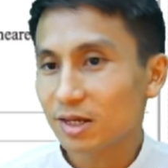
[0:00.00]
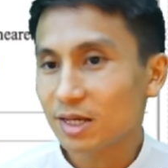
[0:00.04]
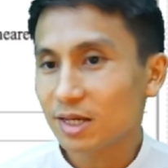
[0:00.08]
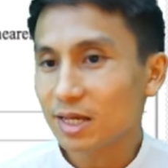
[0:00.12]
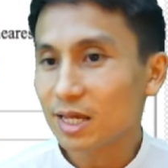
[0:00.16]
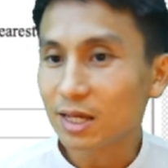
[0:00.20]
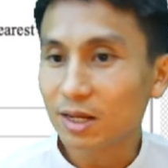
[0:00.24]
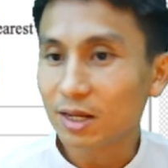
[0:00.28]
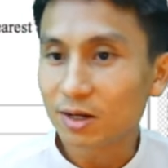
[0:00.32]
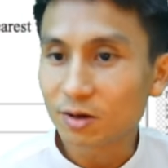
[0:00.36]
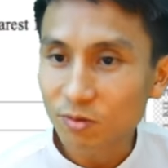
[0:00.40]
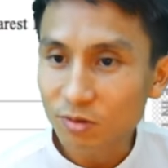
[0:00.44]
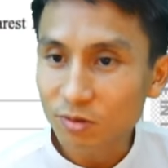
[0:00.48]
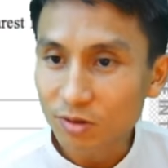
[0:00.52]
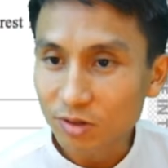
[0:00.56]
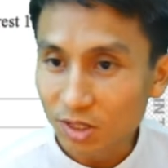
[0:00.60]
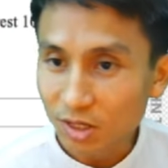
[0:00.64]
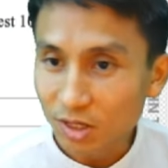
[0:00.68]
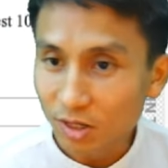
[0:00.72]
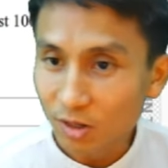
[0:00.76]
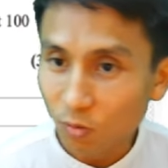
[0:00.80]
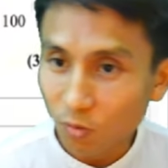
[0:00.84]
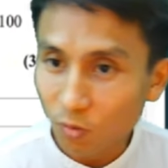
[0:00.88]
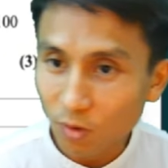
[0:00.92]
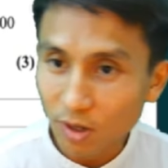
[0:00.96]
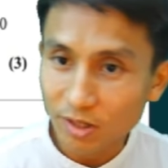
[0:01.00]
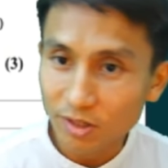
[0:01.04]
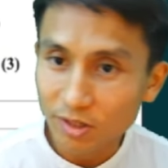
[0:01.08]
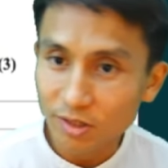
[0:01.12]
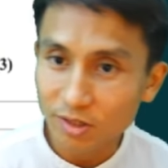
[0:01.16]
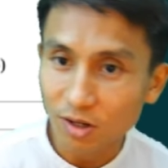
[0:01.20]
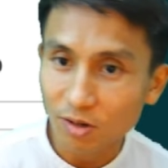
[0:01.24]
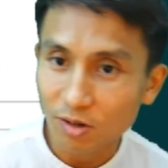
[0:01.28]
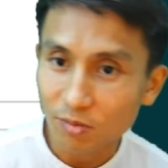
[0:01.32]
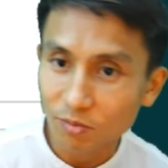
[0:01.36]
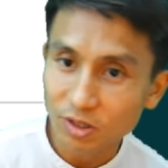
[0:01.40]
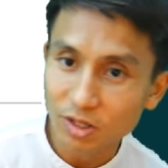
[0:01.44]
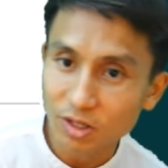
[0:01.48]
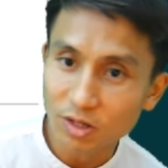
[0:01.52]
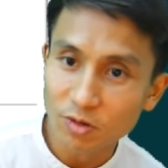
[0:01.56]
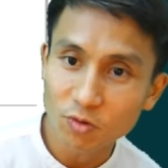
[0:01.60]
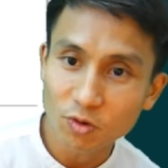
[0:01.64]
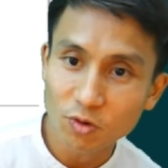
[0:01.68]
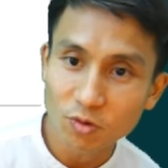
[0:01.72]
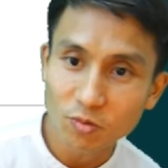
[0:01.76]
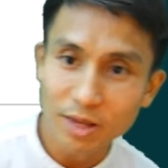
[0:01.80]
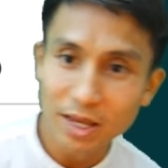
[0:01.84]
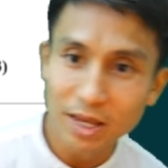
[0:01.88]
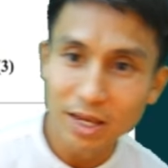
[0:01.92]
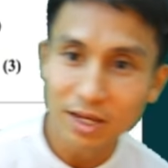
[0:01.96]
In year 1, the company
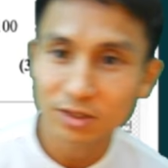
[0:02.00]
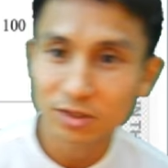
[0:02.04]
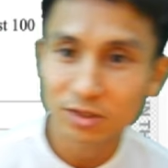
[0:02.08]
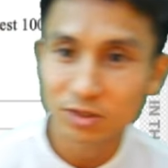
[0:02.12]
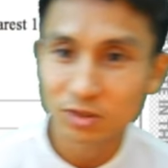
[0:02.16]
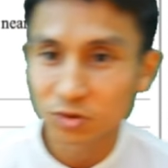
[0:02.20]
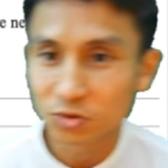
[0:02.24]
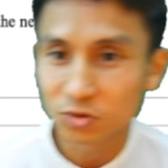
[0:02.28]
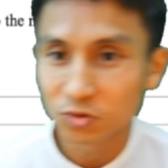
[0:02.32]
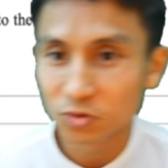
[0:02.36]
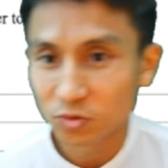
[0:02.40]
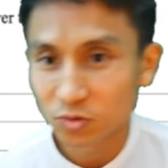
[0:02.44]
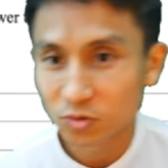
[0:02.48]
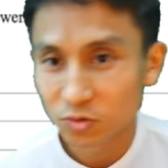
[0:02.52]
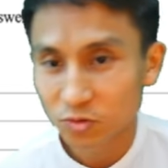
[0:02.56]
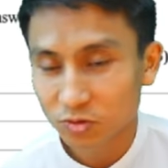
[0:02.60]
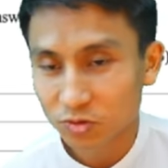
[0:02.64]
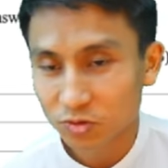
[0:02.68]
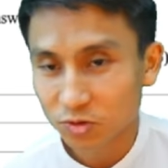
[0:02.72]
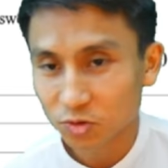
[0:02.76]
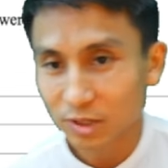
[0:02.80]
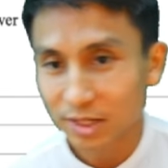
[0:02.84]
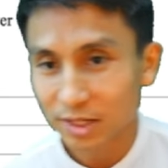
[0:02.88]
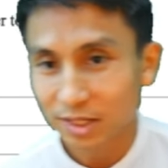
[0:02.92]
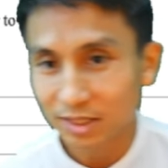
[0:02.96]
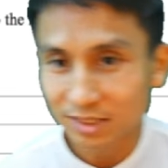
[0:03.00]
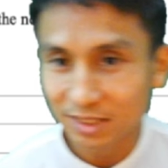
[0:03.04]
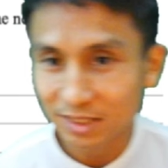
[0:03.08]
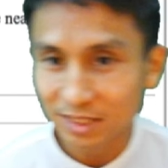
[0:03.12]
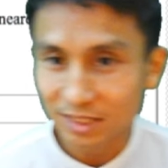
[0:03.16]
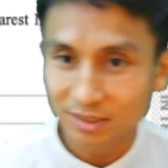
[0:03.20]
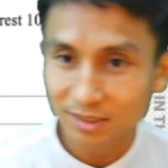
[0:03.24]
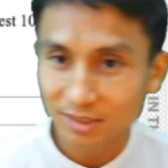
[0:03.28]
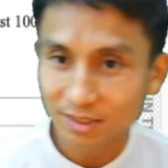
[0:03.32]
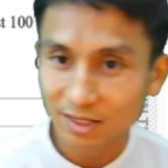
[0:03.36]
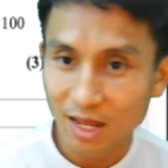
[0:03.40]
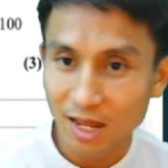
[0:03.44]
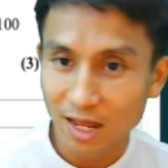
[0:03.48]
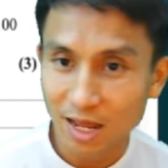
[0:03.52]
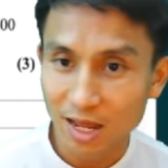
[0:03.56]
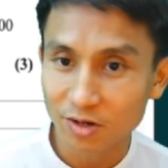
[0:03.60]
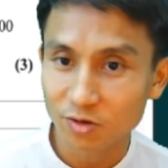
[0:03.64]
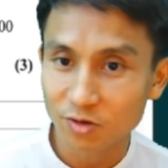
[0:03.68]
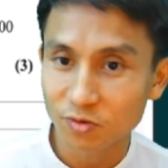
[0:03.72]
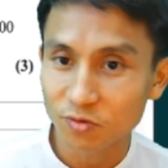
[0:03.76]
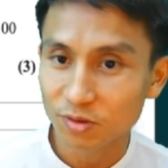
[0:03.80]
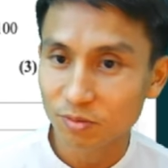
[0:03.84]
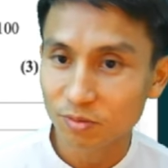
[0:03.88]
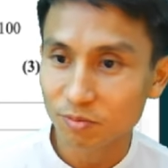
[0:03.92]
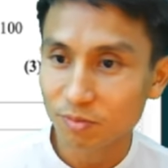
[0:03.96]
will make
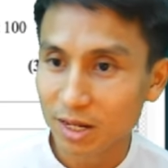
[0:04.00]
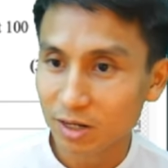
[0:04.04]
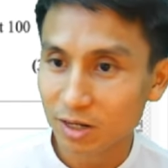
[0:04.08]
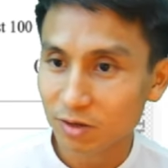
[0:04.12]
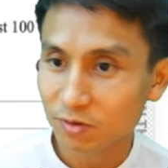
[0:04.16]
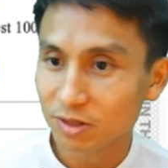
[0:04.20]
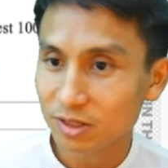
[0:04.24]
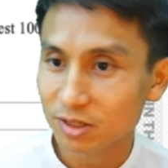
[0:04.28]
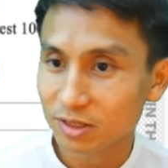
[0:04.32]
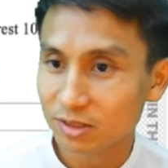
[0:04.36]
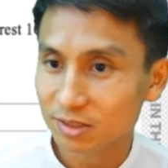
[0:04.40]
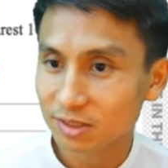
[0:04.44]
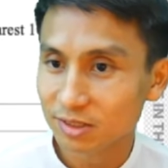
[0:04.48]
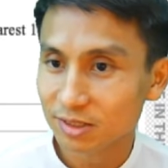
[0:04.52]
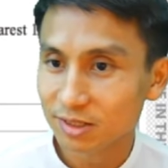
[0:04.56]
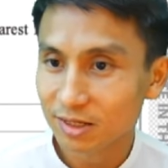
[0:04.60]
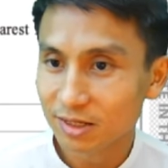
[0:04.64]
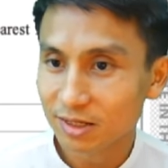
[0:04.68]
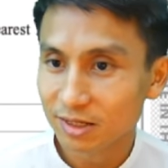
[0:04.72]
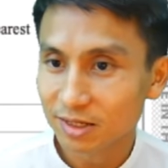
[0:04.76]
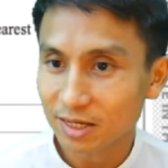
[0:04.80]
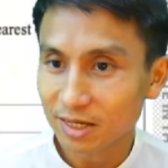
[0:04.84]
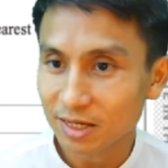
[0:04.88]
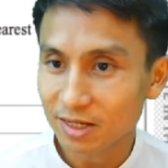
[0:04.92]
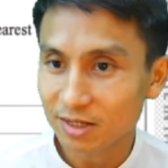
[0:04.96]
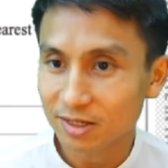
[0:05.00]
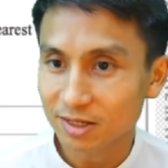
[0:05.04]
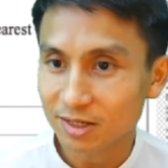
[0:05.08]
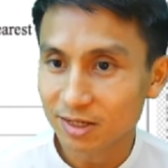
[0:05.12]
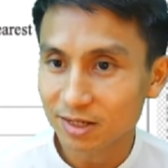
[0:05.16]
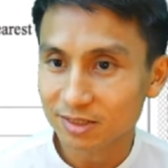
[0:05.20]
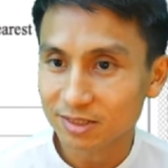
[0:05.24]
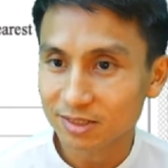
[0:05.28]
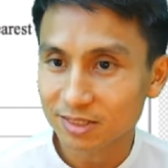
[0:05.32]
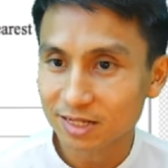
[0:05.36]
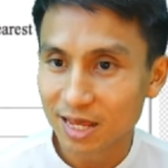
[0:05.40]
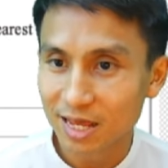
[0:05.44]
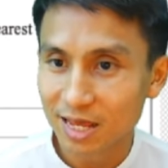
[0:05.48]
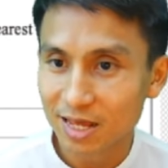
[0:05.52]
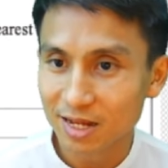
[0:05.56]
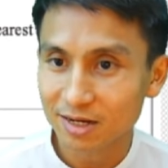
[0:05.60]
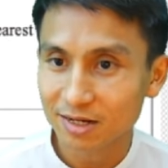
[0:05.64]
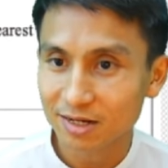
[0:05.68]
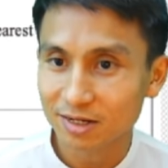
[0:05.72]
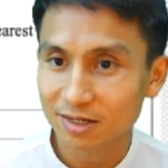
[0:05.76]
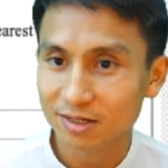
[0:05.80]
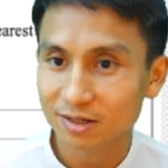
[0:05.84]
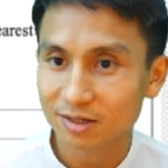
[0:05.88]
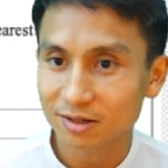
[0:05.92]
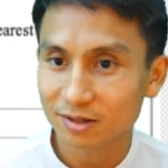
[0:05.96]
2,600 batteries. In year
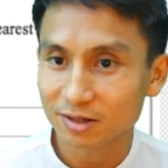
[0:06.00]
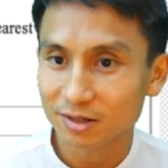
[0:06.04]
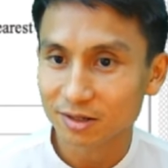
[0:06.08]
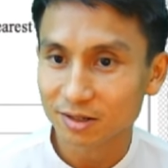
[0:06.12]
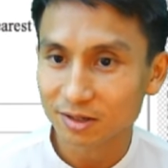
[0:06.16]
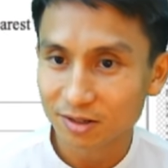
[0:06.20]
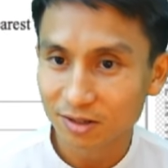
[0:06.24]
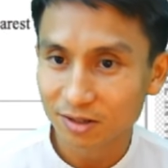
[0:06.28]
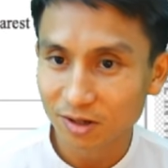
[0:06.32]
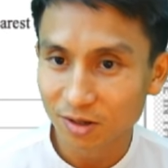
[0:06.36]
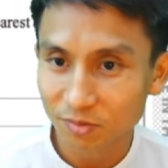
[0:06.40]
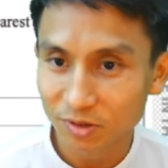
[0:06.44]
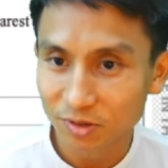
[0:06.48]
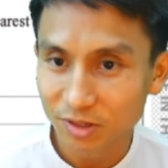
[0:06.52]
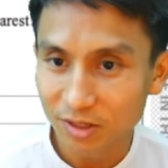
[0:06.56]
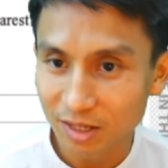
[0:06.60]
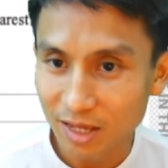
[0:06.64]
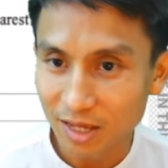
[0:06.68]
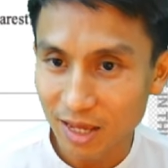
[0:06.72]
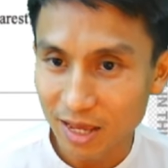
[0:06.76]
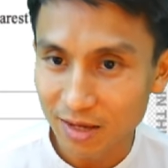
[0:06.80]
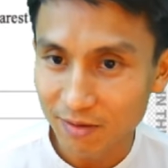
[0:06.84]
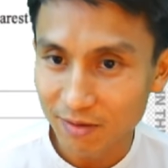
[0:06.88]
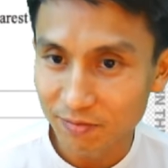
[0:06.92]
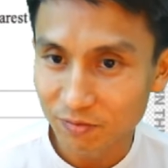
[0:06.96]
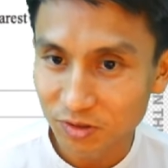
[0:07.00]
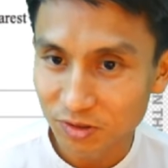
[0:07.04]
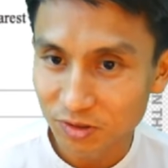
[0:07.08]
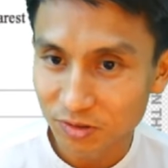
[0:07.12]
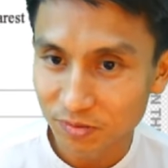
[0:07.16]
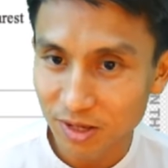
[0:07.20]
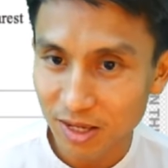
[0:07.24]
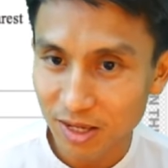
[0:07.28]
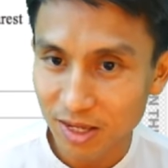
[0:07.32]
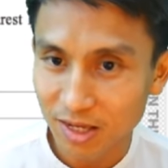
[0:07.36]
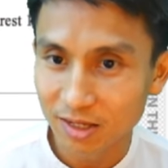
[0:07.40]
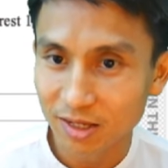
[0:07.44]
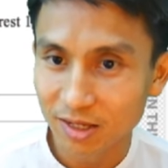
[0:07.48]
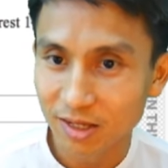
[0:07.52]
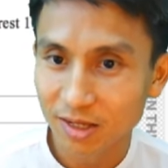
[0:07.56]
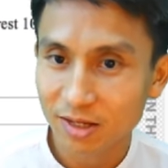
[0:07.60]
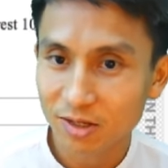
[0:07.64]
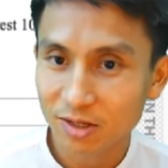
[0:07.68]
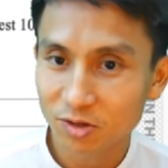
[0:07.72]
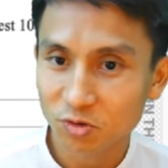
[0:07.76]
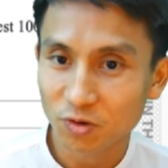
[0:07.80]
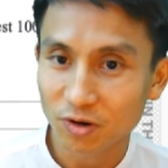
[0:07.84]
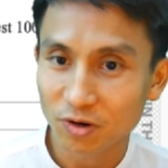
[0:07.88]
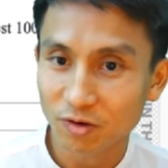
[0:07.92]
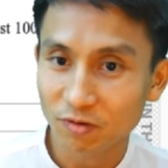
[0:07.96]
10, the company aims to make
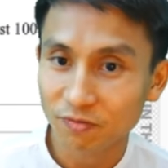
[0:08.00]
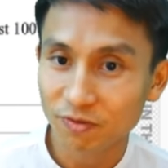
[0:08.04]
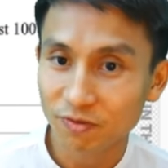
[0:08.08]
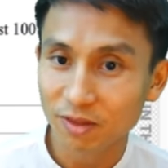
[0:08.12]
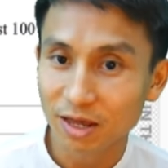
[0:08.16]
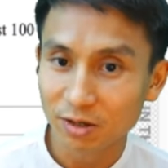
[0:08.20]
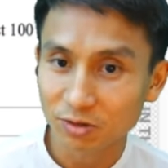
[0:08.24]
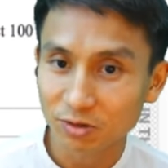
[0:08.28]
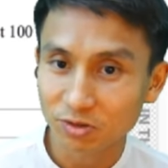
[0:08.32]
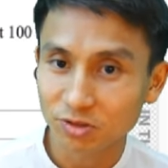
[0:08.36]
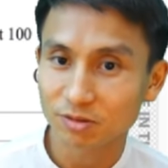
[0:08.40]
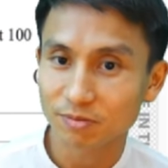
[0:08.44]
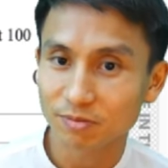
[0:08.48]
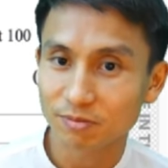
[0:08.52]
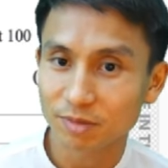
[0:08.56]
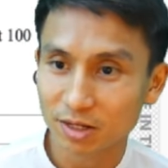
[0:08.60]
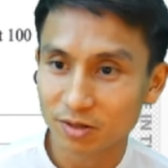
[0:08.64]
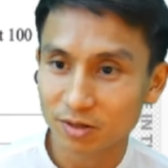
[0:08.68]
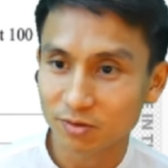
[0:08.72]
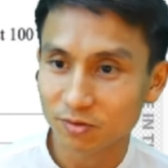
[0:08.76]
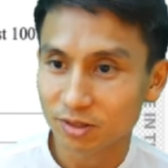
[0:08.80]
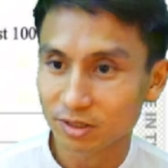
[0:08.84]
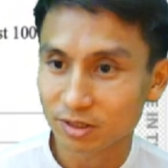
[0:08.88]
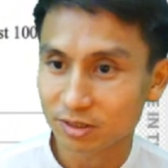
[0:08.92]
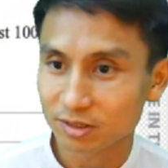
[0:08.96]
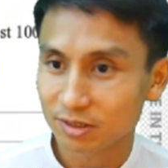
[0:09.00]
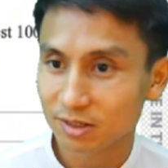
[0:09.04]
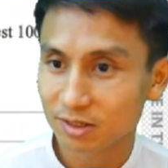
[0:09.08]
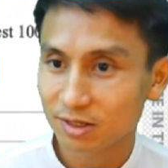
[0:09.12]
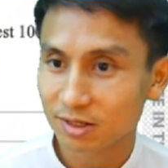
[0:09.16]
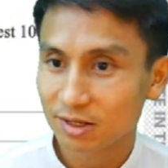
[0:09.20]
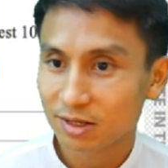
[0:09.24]
12,000 batteries.